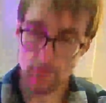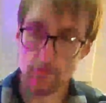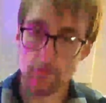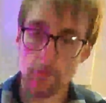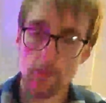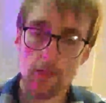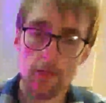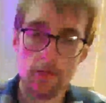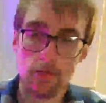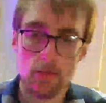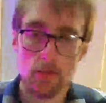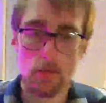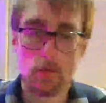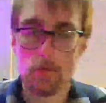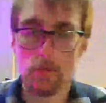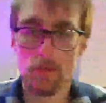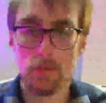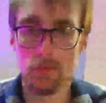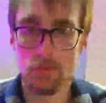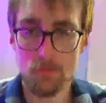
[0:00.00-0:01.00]
play with the
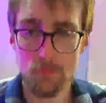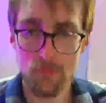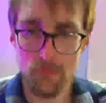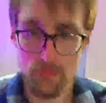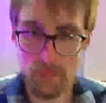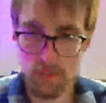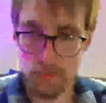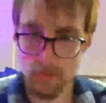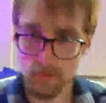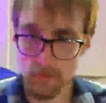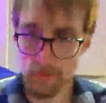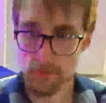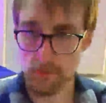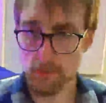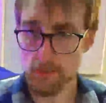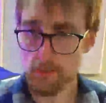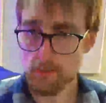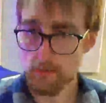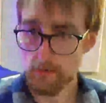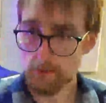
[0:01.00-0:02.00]
coil split here. Let me
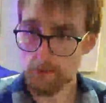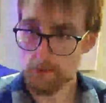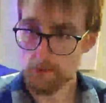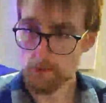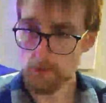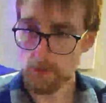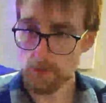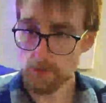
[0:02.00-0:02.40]
try that real quick.